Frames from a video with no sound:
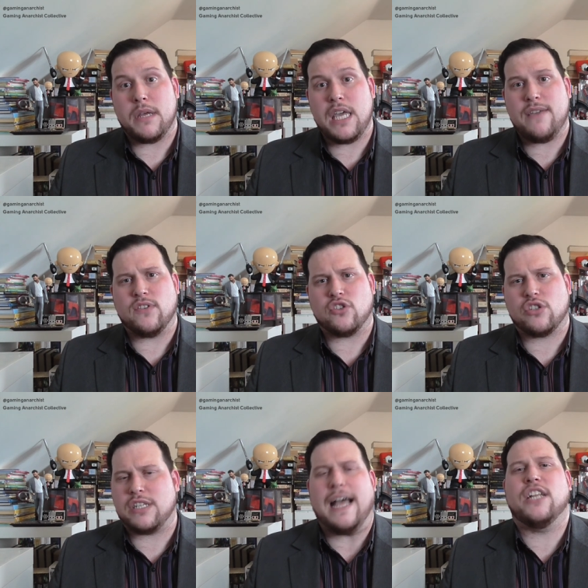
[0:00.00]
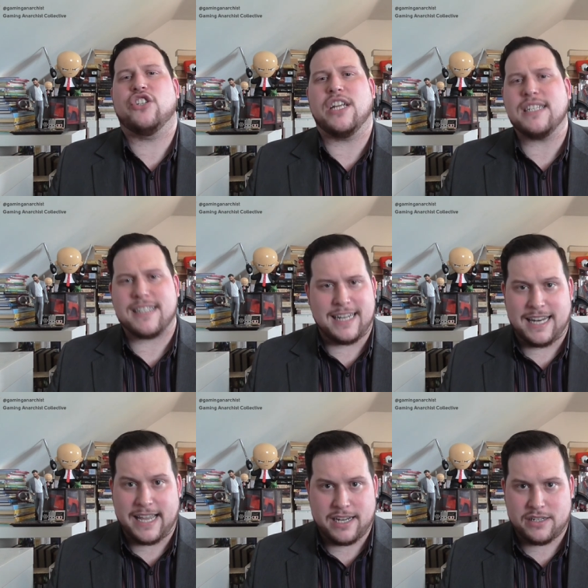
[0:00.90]
even tangentially
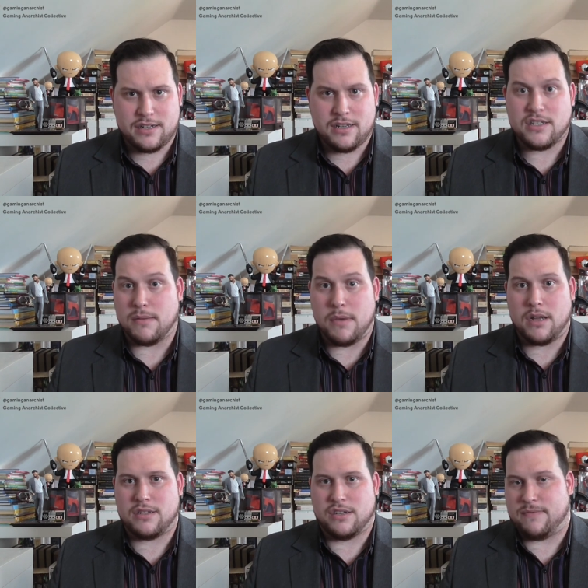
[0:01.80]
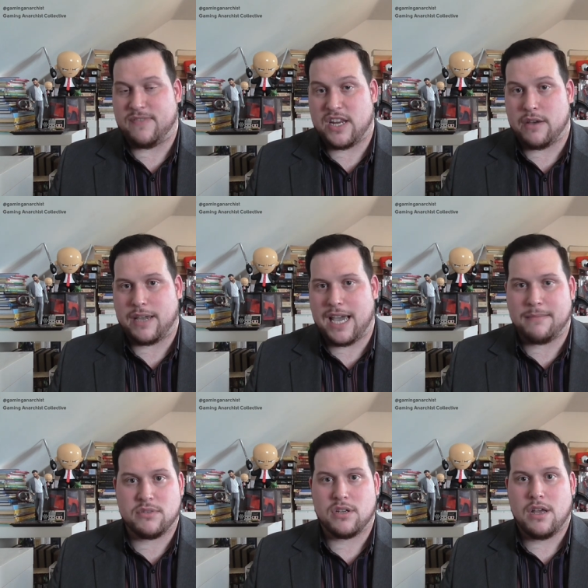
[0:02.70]
linked to, to video
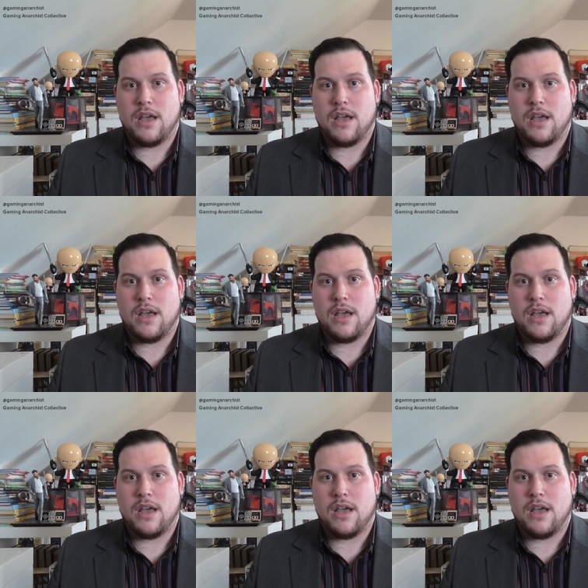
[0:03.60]
games?